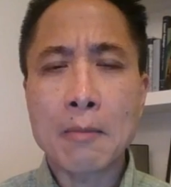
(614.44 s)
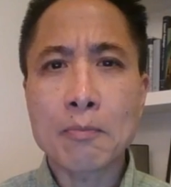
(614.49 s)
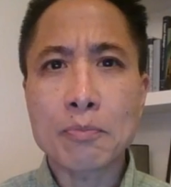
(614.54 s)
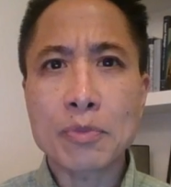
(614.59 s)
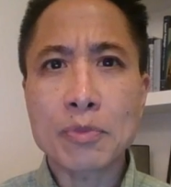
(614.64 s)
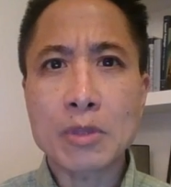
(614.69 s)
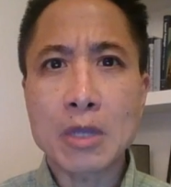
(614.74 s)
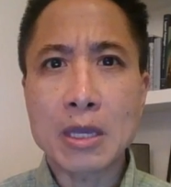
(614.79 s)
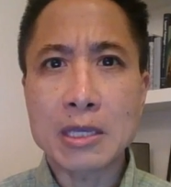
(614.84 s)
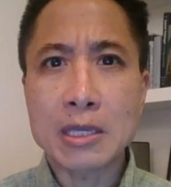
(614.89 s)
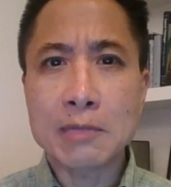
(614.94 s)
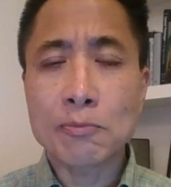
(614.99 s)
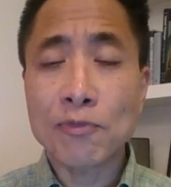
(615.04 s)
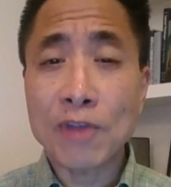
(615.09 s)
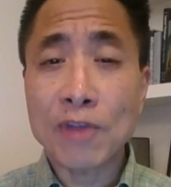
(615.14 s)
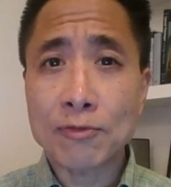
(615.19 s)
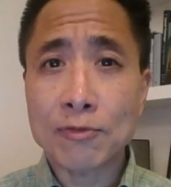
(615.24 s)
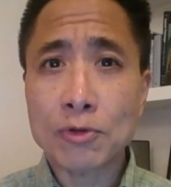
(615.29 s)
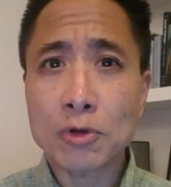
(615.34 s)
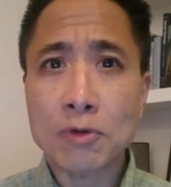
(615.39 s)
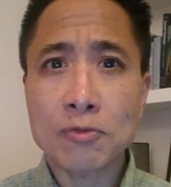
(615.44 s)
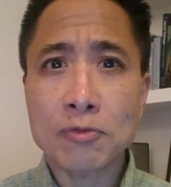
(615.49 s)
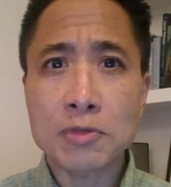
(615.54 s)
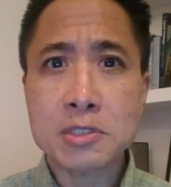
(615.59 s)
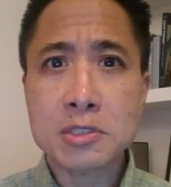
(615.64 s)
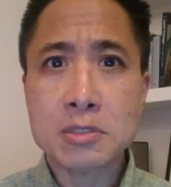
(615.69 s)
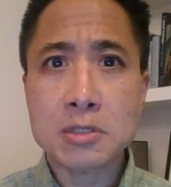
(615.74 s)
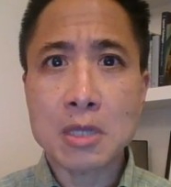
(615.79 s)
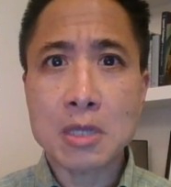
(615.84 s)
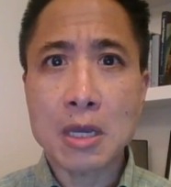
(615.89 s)
in favor of
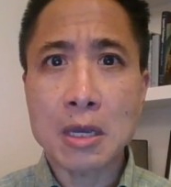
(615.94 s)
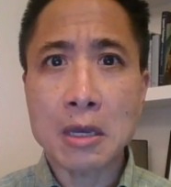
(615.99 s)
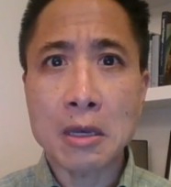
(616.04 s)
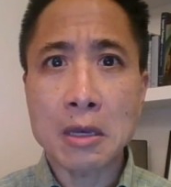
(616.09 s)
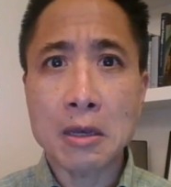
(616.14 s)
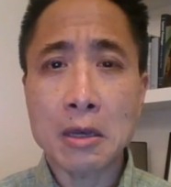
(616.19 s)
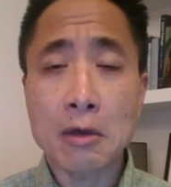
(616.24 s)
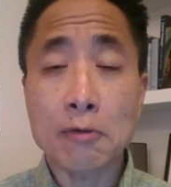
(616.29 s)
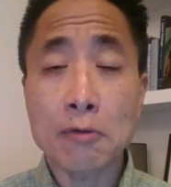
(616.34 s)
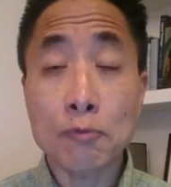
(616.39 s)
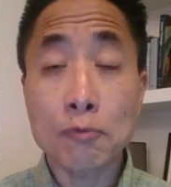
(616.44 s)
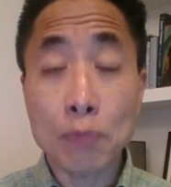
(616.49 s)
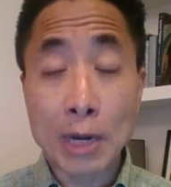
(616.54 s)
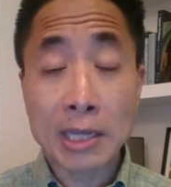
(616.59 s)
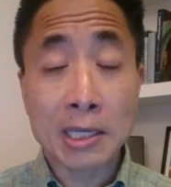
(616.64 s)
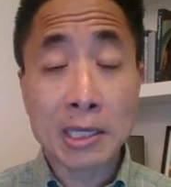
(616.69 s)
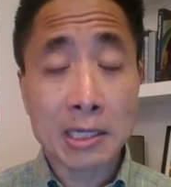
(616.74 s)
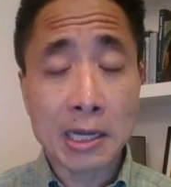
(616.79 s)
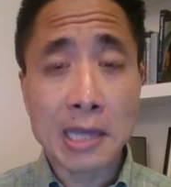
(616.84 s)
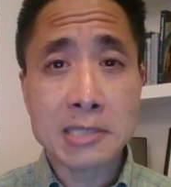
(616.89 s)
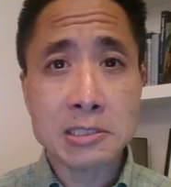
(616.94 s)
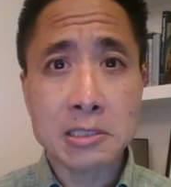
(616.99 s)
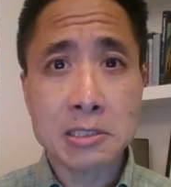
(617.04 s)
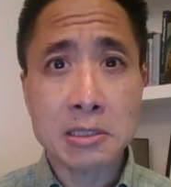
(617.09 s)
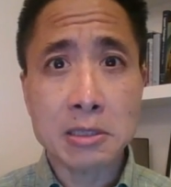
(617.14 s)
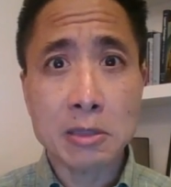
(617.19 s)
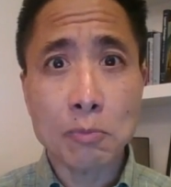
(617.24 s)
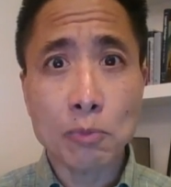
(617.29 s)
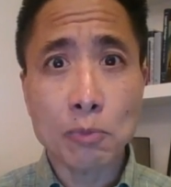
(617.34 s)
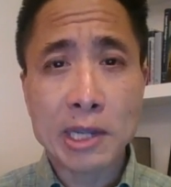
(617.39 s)
this of
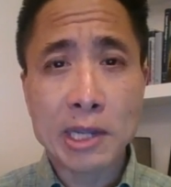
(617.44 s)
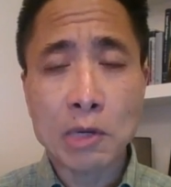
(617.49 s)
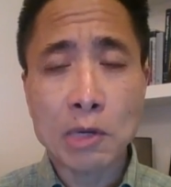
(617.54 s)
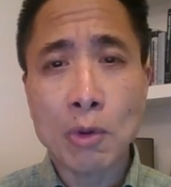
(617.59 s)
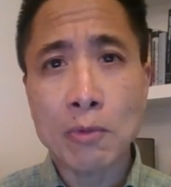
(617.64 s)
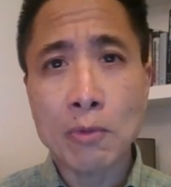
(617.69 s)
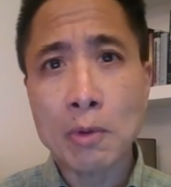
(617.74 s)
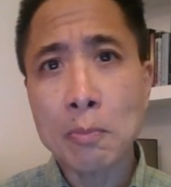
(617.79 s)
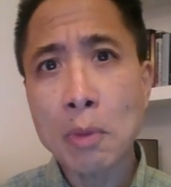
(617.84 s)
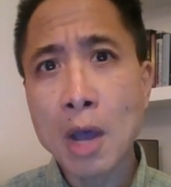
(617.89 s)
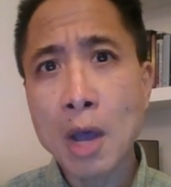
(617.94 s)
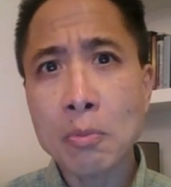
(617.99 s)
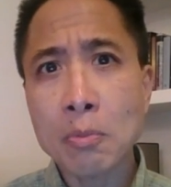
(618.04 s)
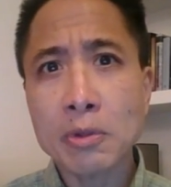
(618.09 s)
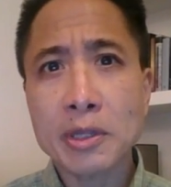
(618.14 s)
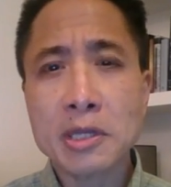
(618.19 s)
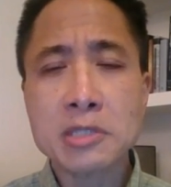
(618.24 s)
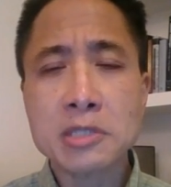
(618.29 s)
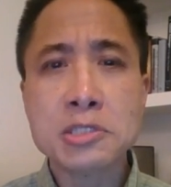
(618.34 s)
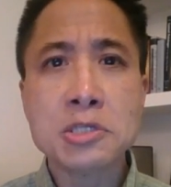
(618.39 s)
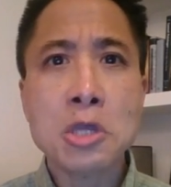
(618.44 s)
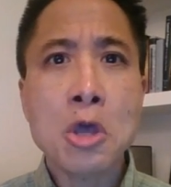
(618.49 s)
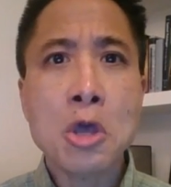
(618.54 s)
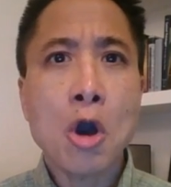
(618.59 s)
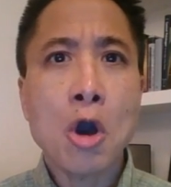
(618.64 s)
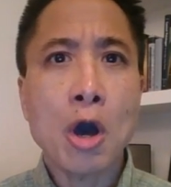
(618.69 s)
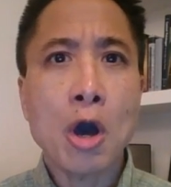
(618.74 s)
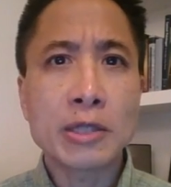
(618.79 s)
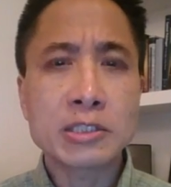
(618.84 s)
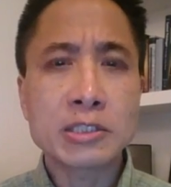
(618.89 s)
recognizing the breakaway republics,
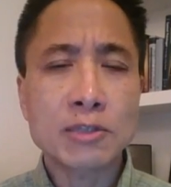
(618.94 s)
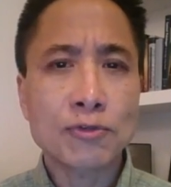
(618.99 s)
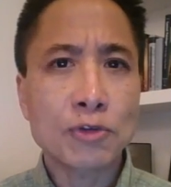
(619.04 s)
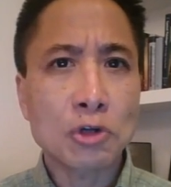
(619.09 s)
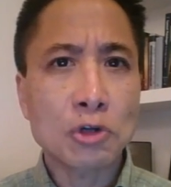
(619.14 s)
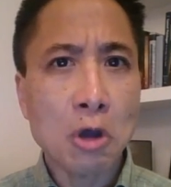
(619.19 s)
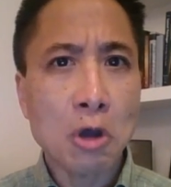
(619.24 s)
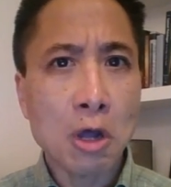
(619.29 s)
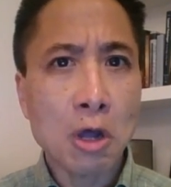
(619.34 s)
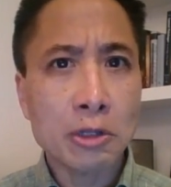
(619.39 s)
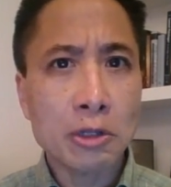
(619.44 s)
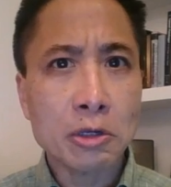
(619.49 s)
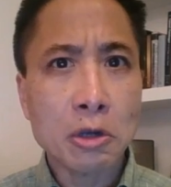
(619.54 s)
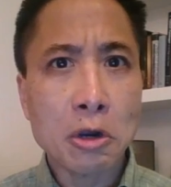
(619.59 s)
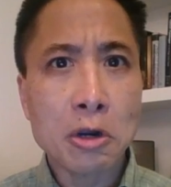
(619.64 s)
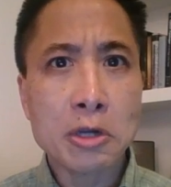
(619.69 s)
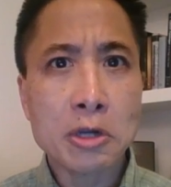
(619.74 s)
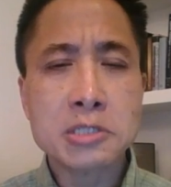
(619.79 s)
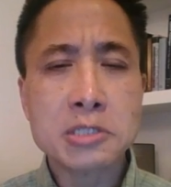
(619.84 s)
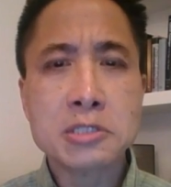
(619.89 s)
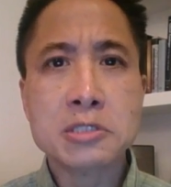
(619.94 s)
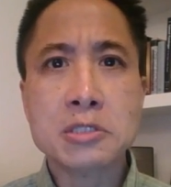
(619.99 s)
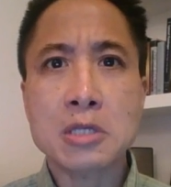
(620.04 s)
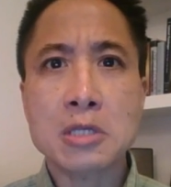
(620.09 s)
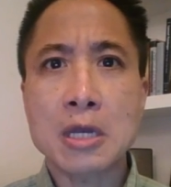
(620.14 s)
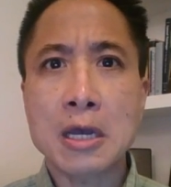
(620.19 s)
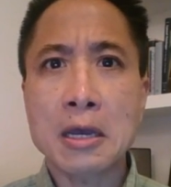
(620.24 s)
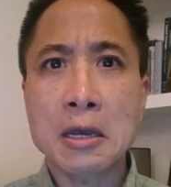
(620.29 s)
on different oligarchs,